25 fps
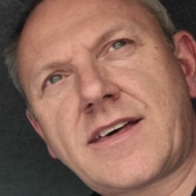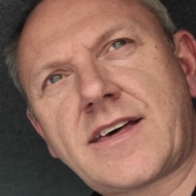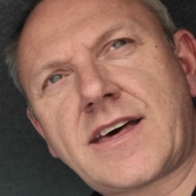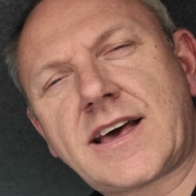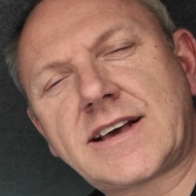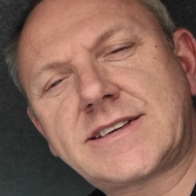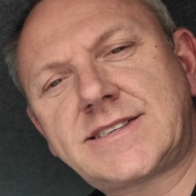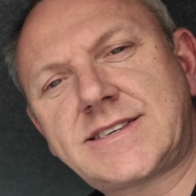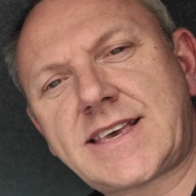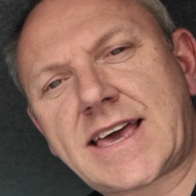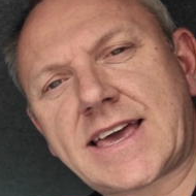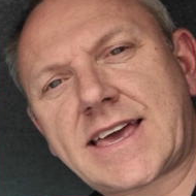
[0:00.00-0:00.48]

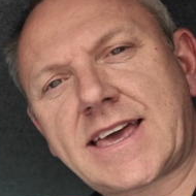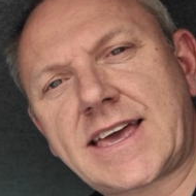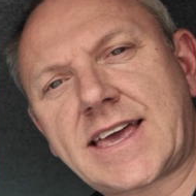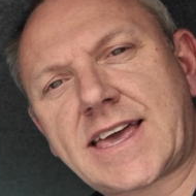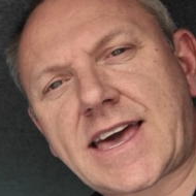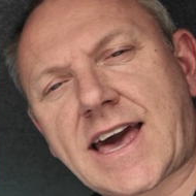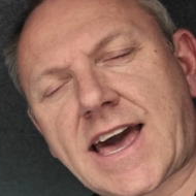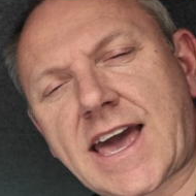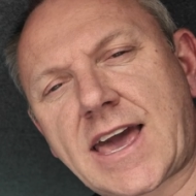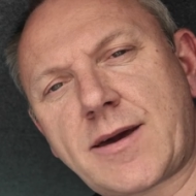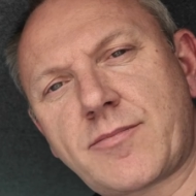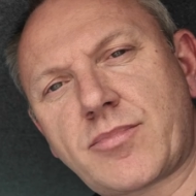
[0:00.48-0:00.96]
a second
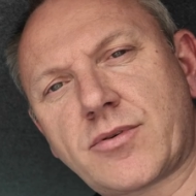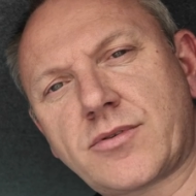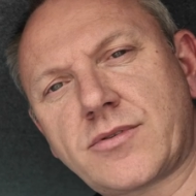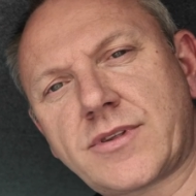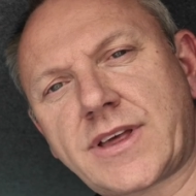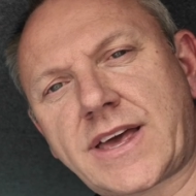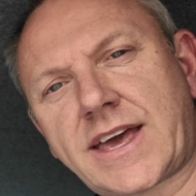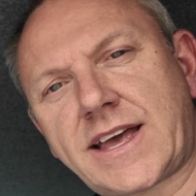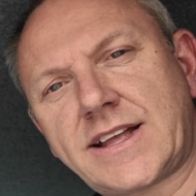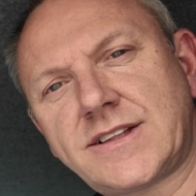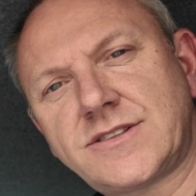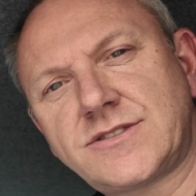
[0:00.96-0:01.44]

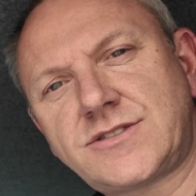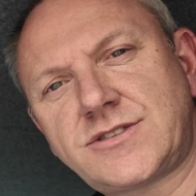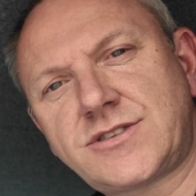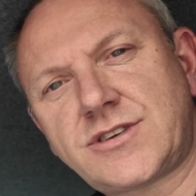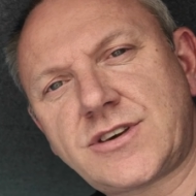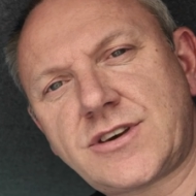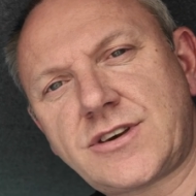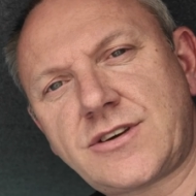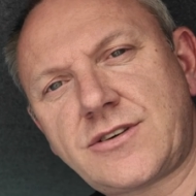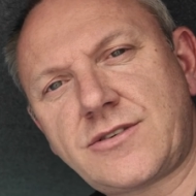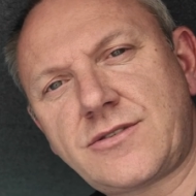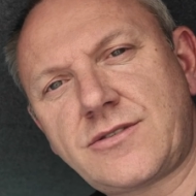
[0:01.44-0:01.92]
cable
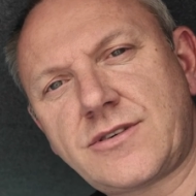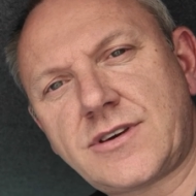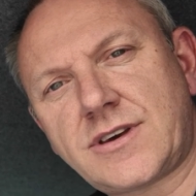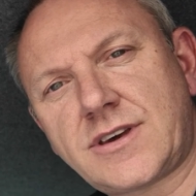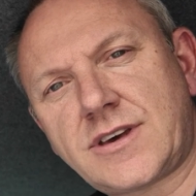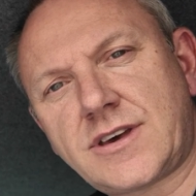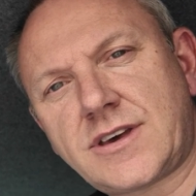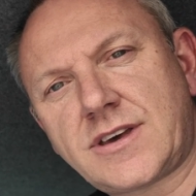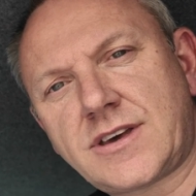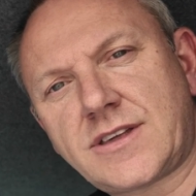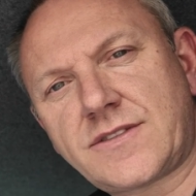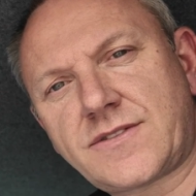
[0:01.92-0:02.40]
into
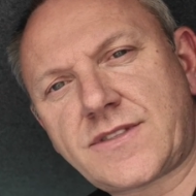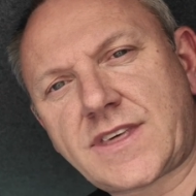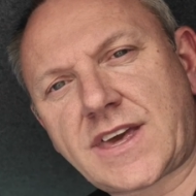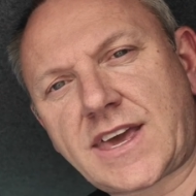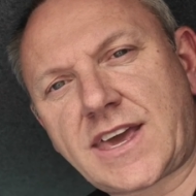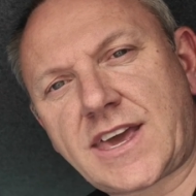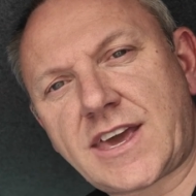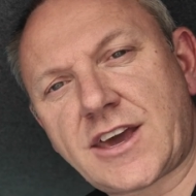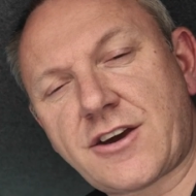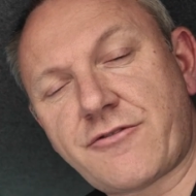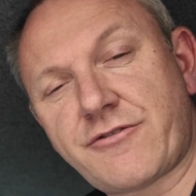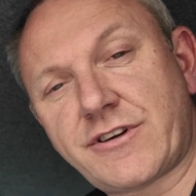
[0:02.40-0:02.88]

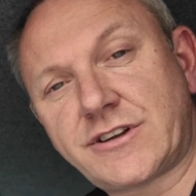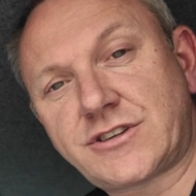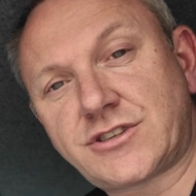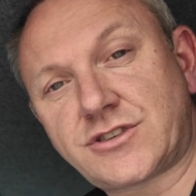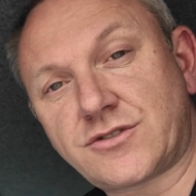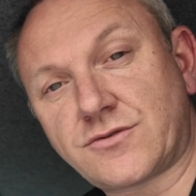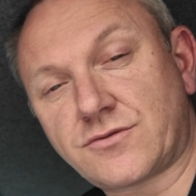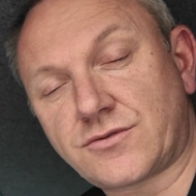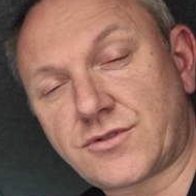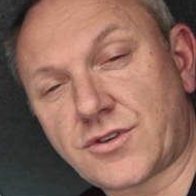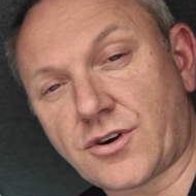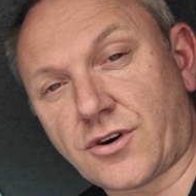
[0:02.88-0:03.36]
the
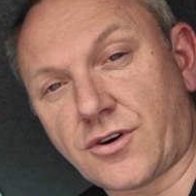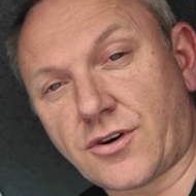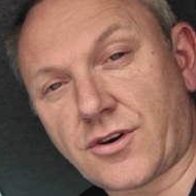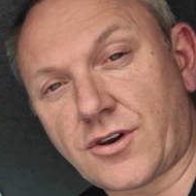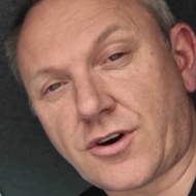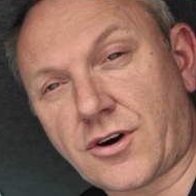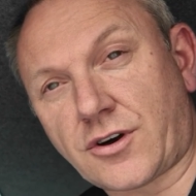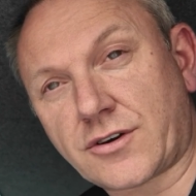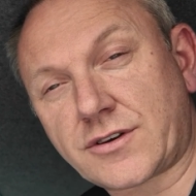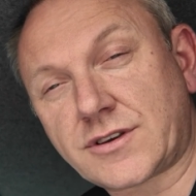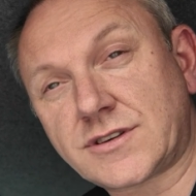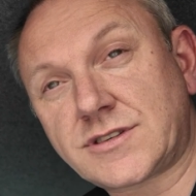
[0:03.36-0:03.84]
original door
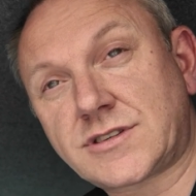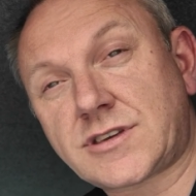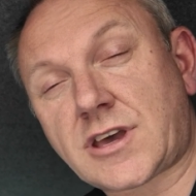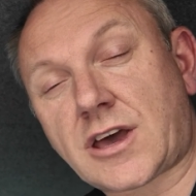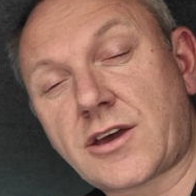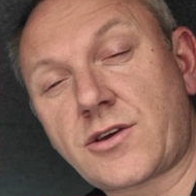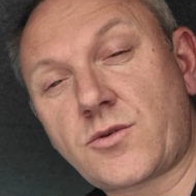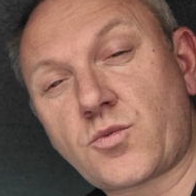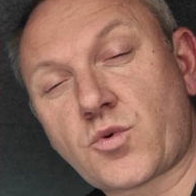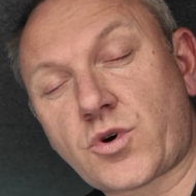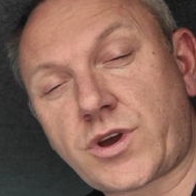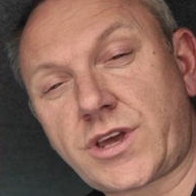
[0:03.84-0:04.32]
lock.
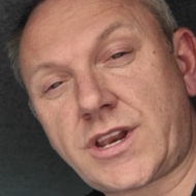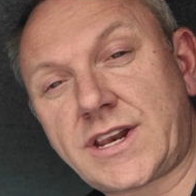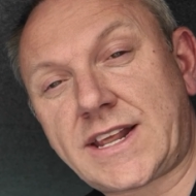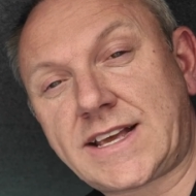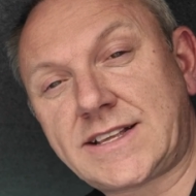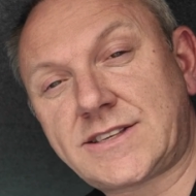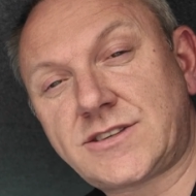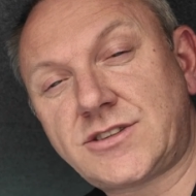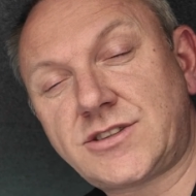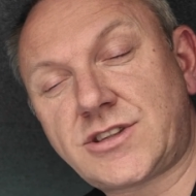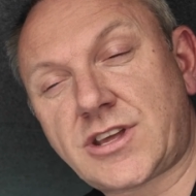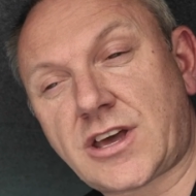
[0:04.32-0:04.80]
So what you
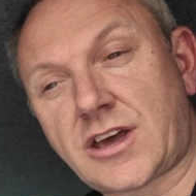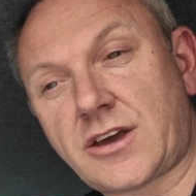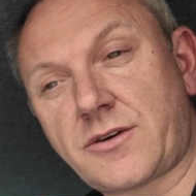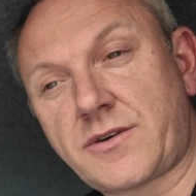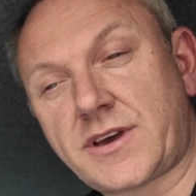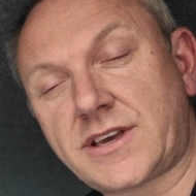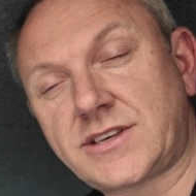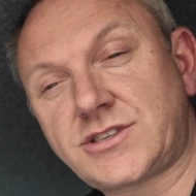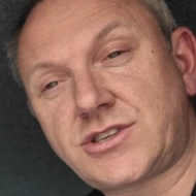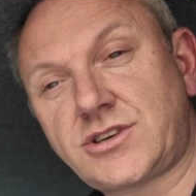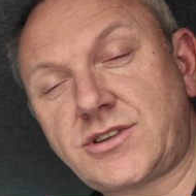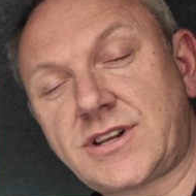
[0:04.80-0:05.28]
need to do
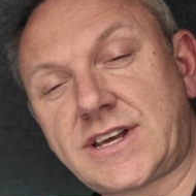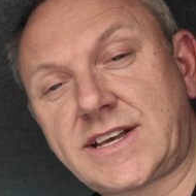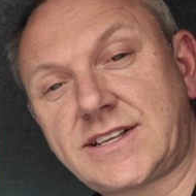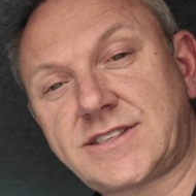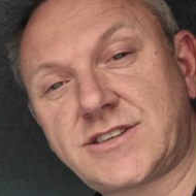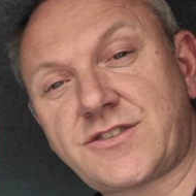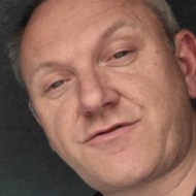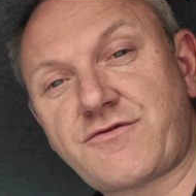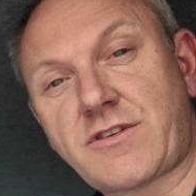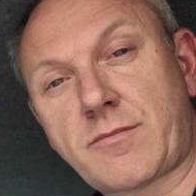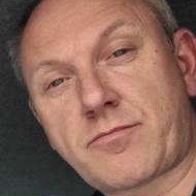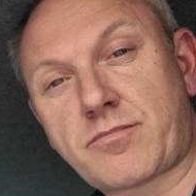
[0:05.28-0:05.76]
is you need
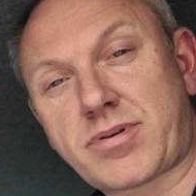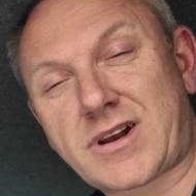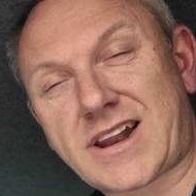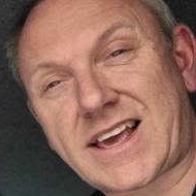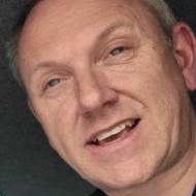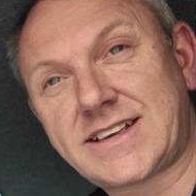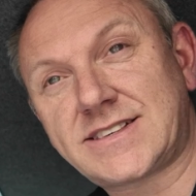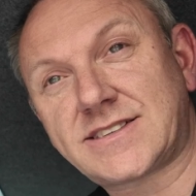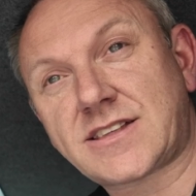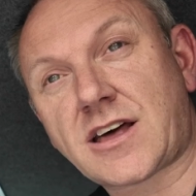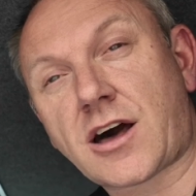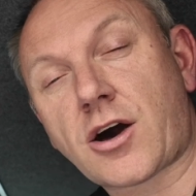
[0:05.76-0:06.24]
to
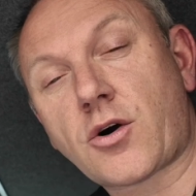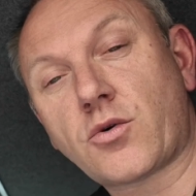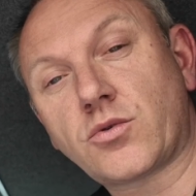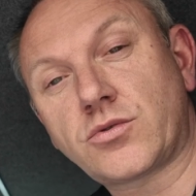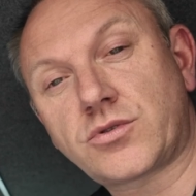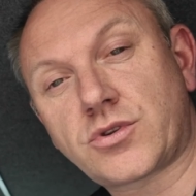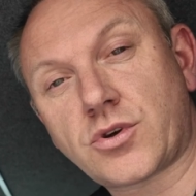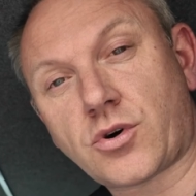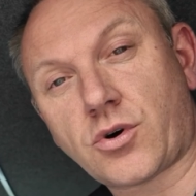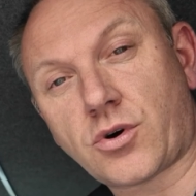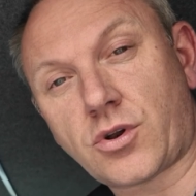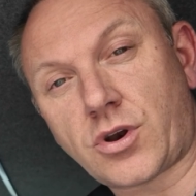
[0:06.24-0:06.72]
replace the
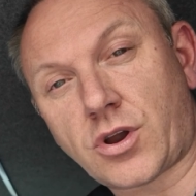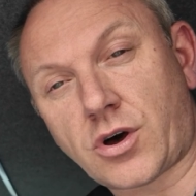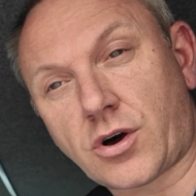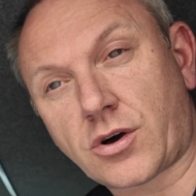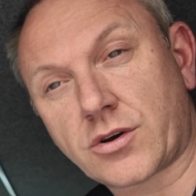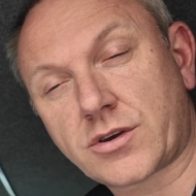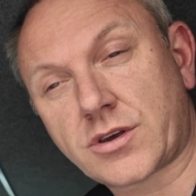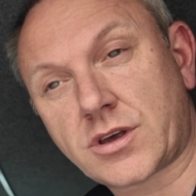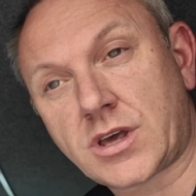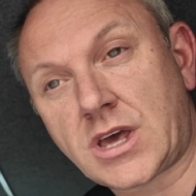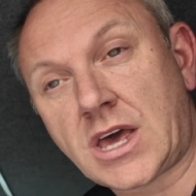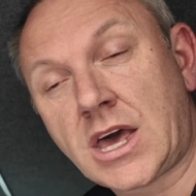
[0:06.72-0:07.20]
whole door
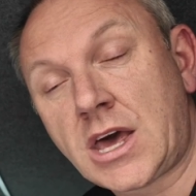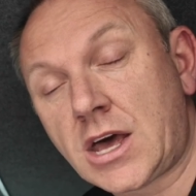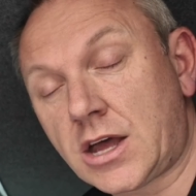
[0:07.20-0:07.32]
lock.